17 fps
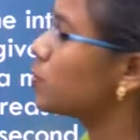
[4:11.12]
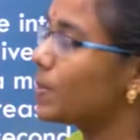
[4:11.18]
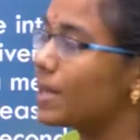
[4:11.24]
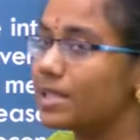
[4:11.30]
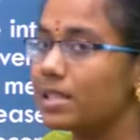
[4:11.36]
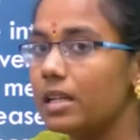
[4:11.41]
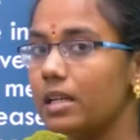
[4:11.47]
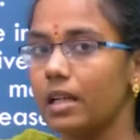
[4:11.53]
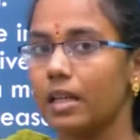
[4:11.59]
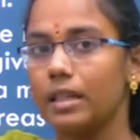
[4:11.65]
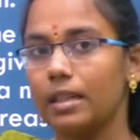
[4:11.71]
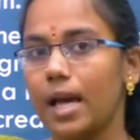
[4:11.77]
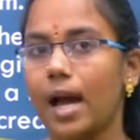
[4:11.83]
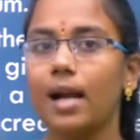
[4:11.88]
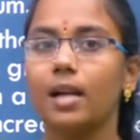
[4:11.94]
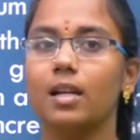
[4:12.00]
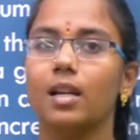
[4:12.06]
present in
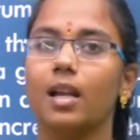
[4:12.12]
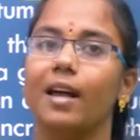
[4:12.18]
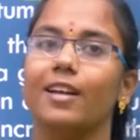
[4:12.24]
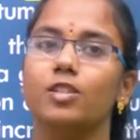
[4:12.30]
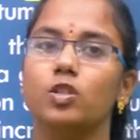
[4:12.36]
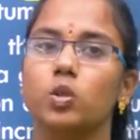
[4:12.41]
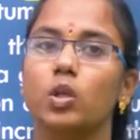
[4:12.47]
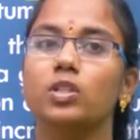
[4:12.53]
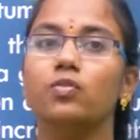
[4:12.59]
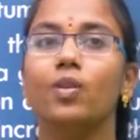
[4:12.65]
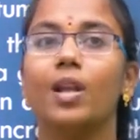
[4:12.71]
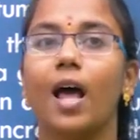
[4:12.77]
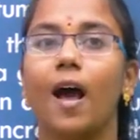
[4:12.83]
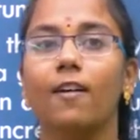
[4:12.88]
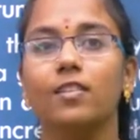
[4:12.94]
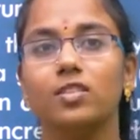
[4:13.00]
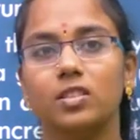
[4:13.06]
that light source will
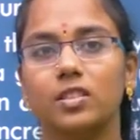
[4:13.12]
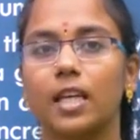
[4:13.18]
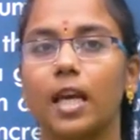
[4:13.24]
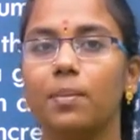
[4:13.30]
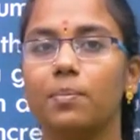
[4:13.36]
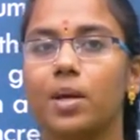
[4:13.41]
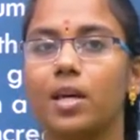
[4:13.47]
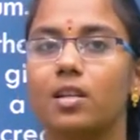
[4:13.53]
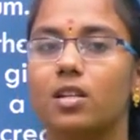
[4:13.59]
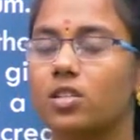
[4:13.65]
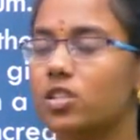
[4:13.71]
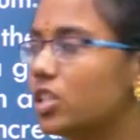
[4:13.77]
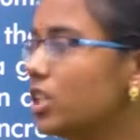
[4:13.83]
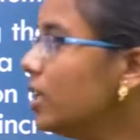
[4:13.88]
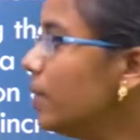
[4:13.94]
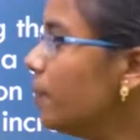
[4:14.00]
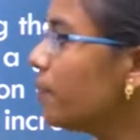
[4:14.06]
have same
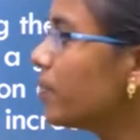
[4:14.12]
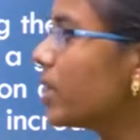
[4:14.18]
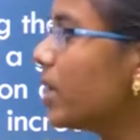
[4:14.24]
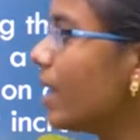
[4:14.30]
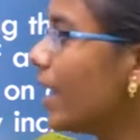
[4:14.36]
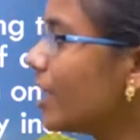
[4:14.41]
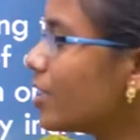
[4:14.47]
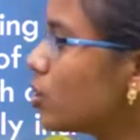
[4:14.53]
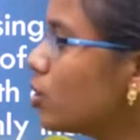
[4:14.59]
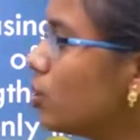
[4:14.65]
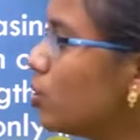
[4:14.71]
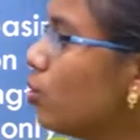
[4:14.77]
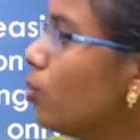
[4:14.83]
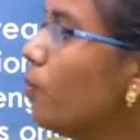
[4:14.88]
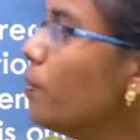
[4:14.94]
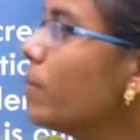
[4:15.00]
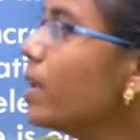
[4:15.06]
energy h
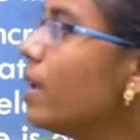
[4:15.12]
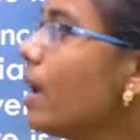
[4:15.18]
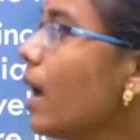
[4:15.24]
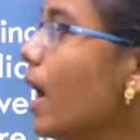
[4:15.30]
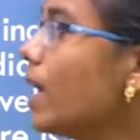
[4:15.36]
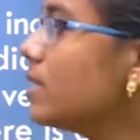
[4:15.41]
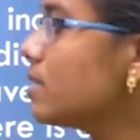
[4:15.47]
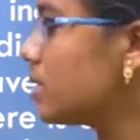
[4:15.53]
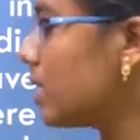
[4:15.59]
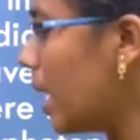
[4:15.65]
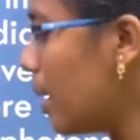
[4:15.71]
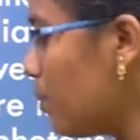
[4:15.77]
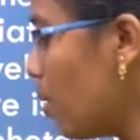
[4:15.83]
nu and same